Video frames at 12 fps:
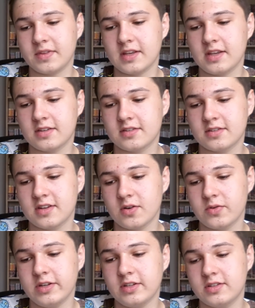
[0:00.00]
These
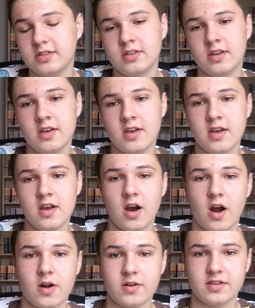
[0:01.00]
series
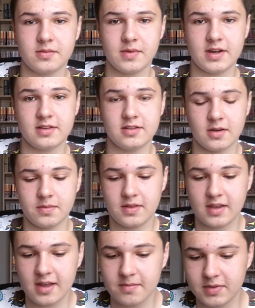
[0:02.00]
aren't in my
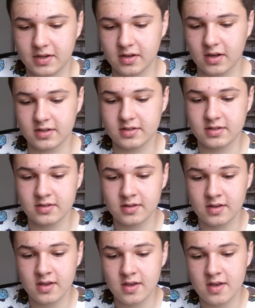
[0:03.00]
top 10 because
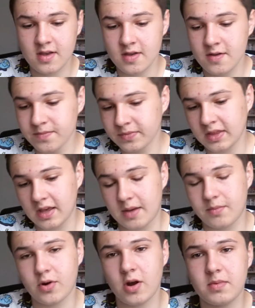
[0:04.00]

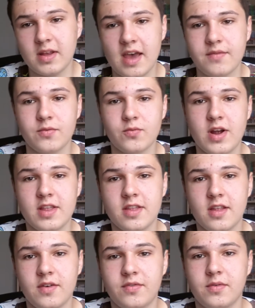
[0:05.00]
probably haven't read
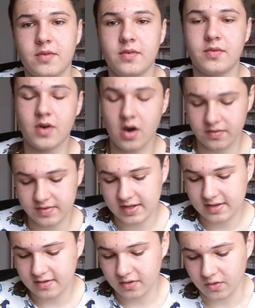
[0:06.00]
enough of
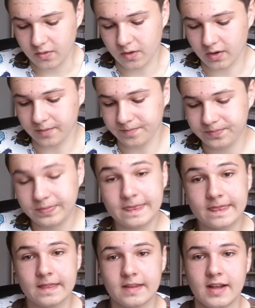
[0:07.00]
it, or
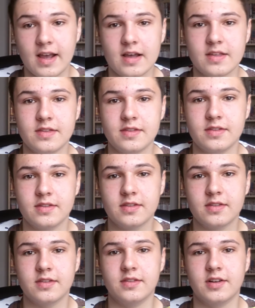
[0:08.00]
yeah,
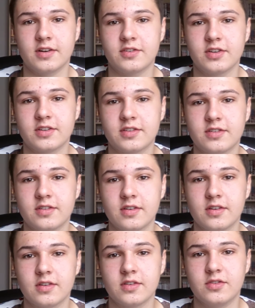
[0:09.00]
they're just
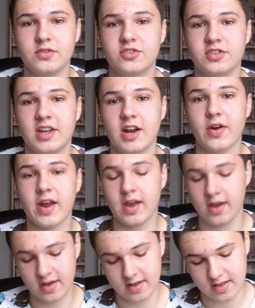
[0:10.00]
too generic.